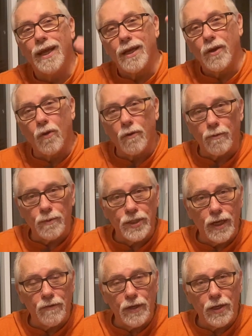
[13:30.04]
going from
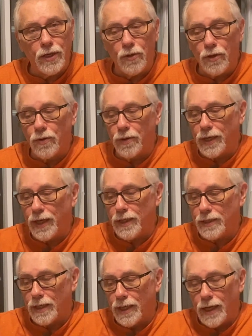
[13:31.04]
72
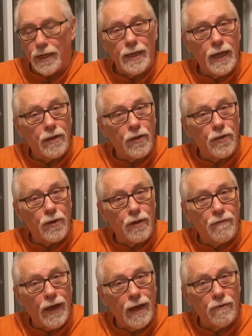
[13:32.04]
degrees down to
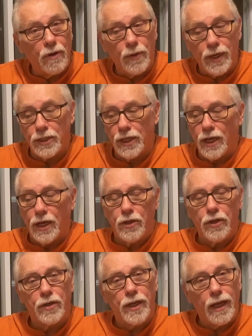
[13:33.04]
35 degrees.
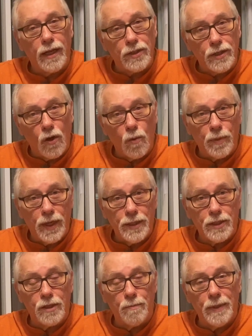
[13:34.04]
Your telescope
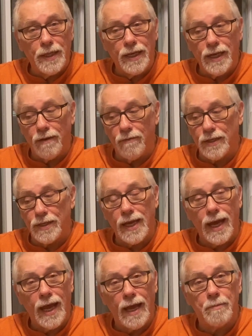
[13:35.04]
needs to be given
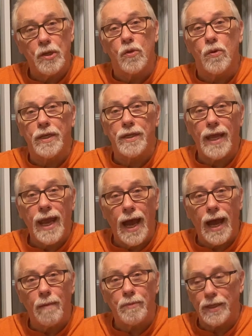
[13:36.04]
time to
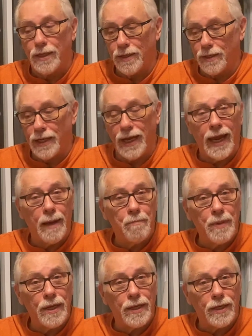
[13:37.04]
adapt to the
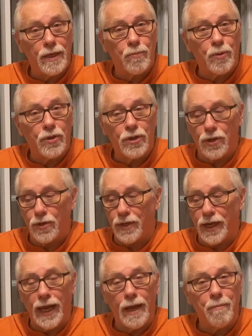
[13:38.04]
ambient temperature,
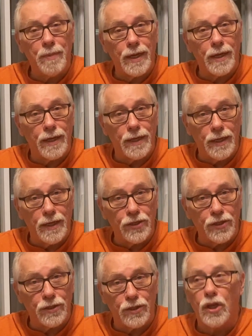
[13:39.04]
the ambient
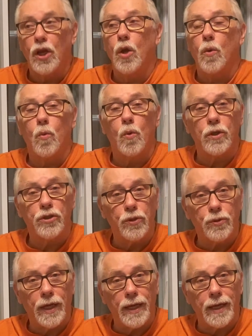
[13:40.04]
conditions once
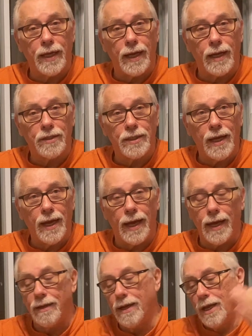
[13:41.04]
you take it
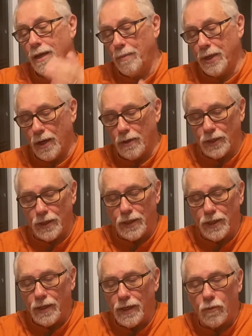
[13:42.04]
outside. Because
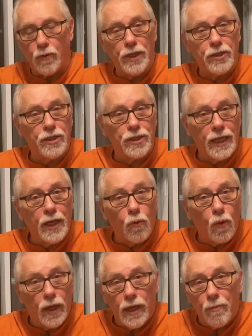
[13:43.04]
until it reaches
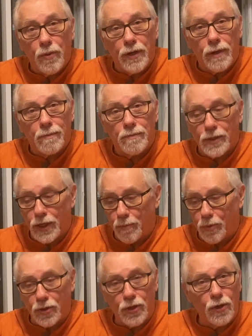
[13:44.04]
equilibrium
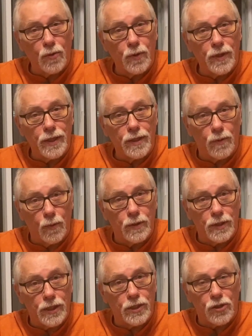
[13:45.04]
temperature with
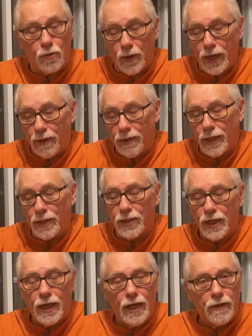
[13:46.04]
its surroundings,
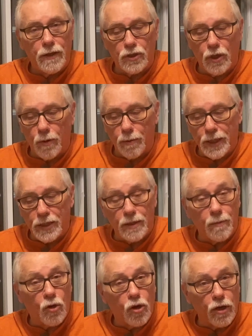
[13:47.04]
there's going to be
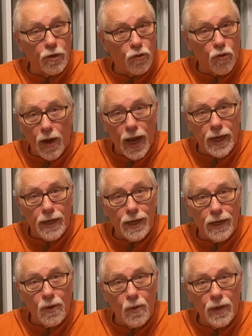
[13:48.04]
some
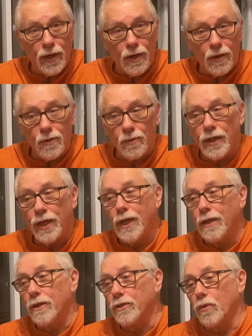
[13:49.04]
contracting going on.
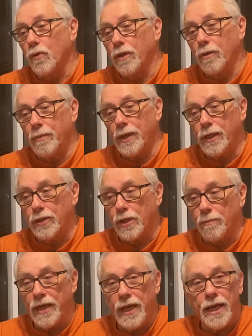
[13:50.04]
There's going to be
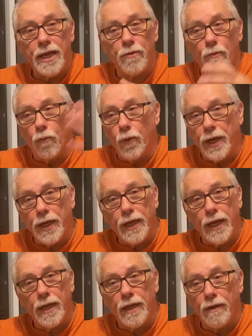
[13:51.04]
some heat
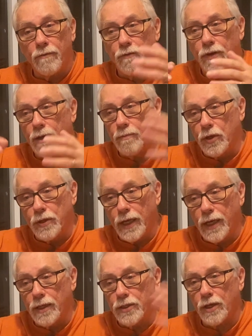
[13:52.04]
radiating from your
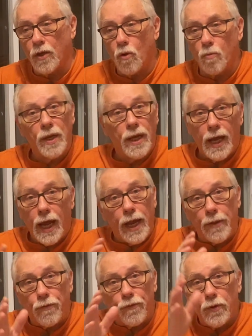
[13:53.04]
telescope
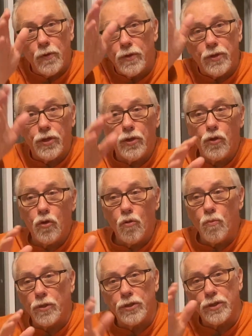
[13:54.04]
and through the
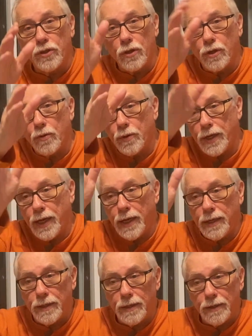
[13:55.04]
tube, which is going to
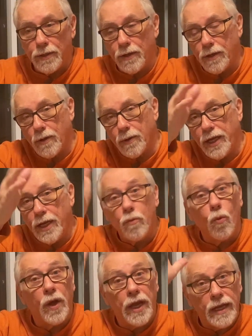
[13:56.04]
create,
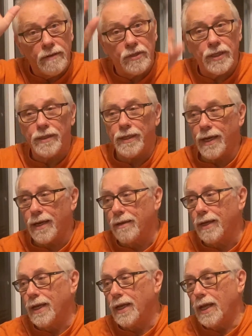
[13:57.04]
heat waves in
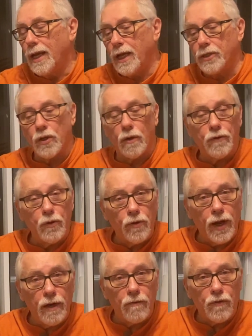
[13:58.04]
there. And so if you
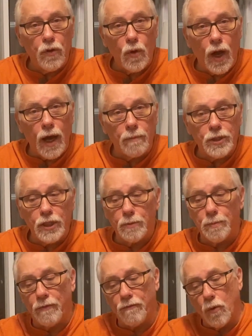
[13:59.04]
try to view objects
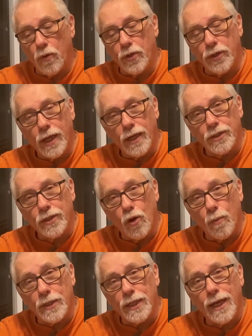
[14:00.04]
before your
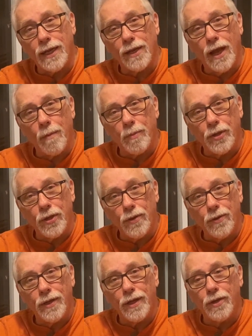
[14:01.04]
telescope has had an
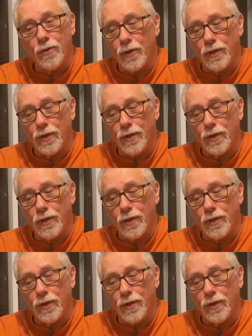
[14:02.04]
opportunity to